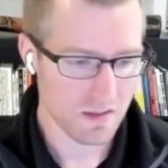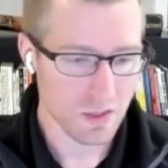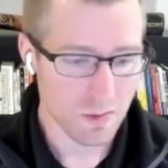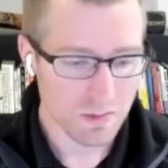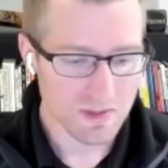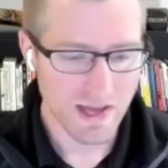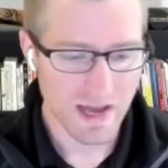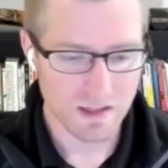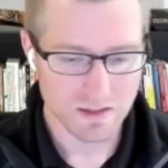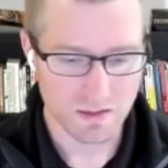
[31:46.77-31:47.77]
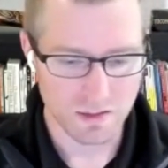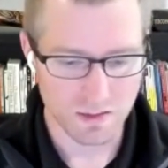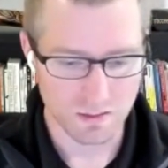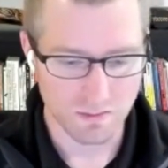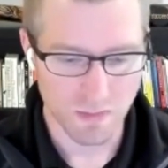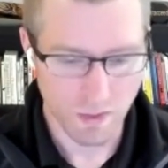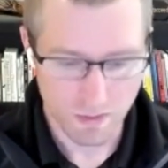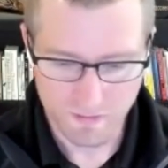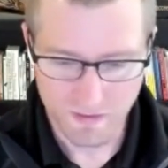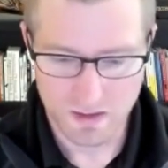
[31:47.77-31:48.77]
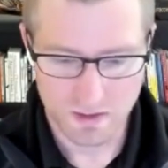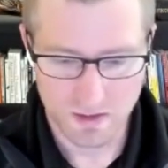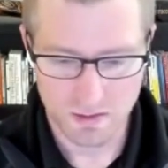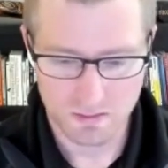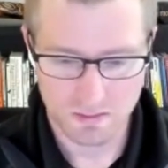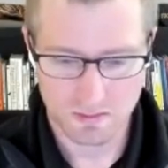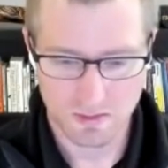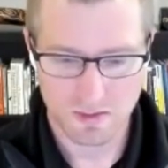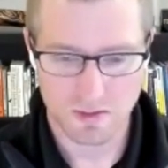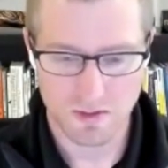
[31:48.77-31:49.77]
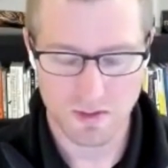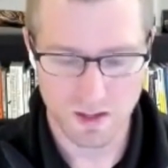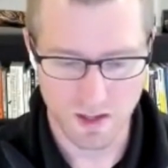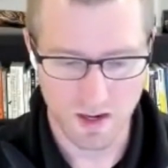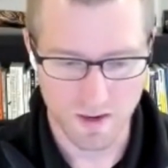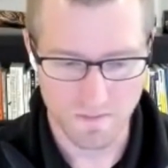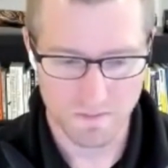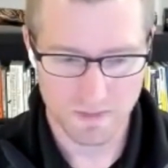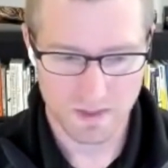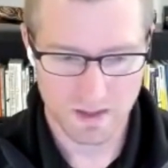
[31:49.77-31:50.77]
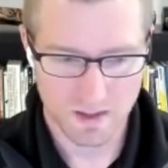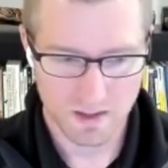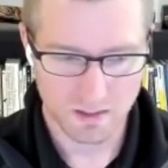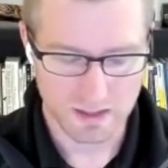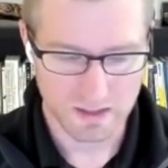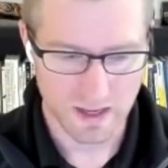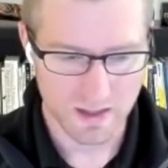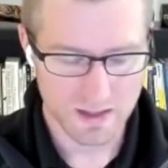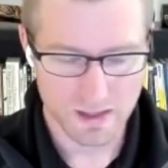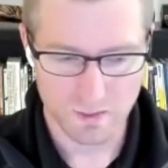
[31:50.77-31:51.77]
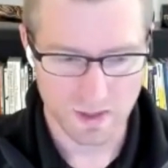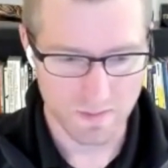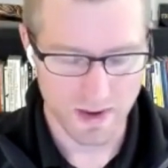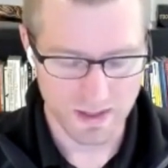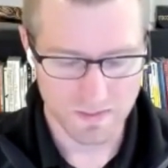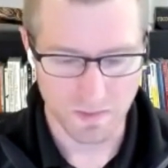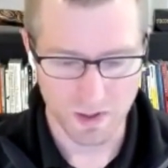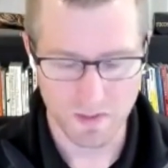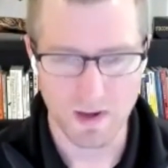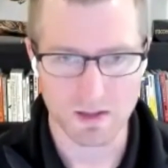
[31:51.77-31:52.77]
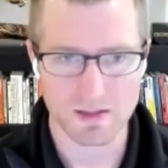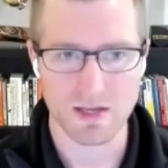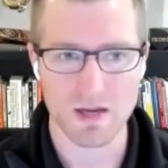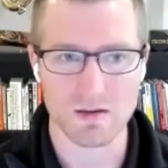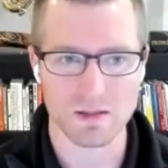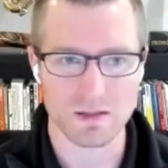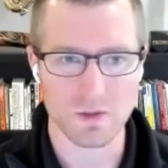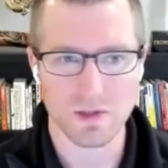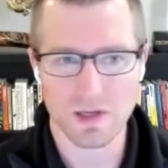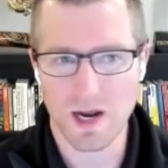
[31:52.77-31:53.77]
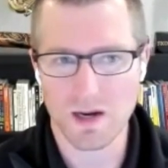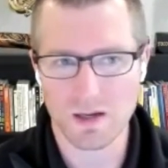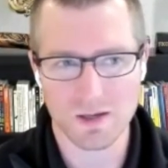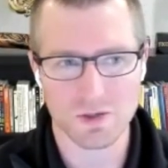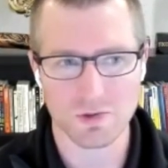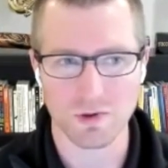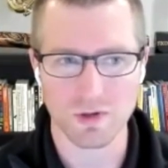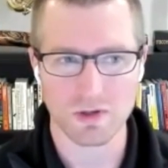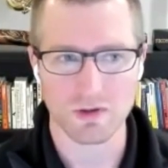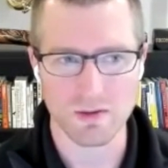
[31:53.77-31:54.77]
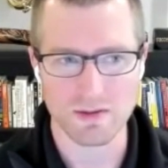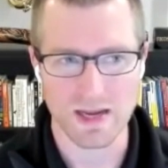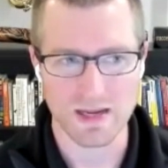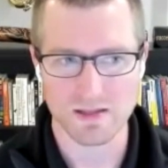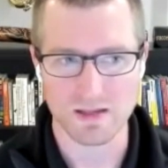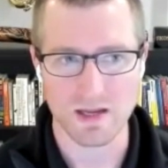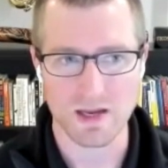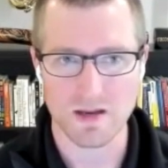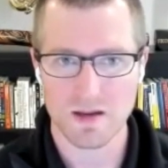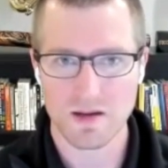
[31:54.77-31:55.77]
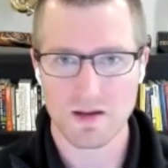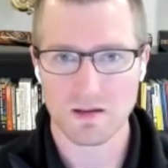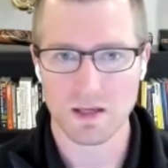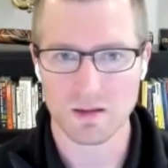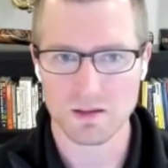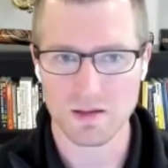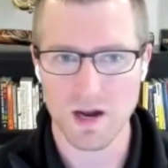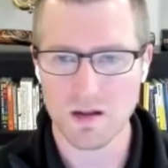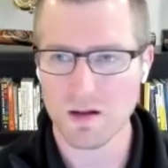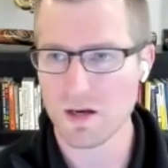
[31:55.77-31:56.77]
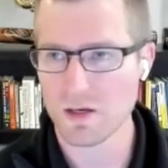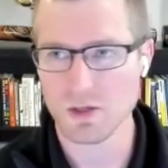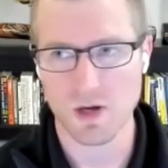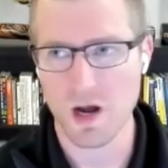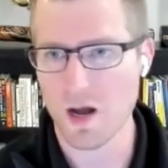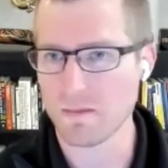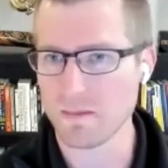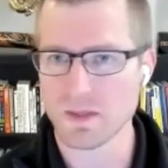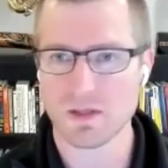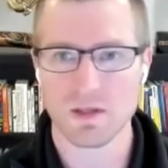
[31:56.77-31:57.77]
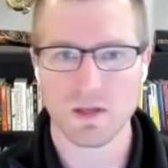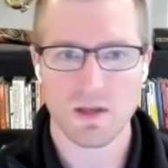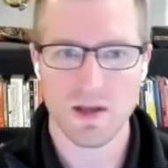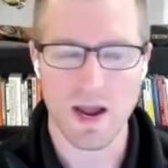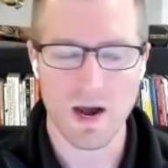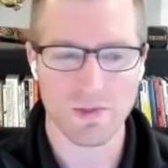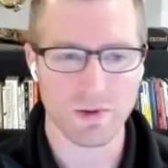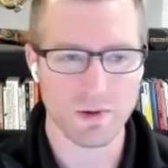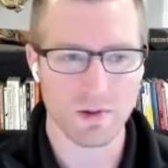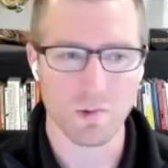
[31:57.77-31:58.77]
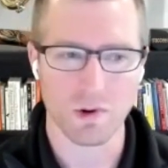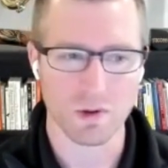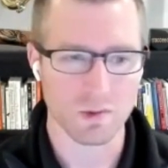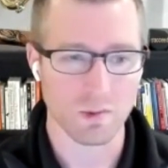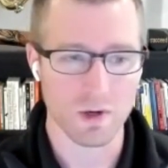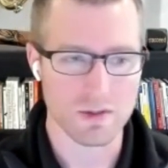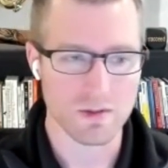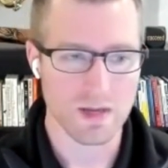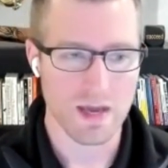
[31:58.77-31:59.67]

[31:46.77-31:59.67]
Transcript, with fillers: use that to motivate you um, like i think that's one of the best part about sales is you kind of control your own destiny like there's not a lot of jobs out there in the world where you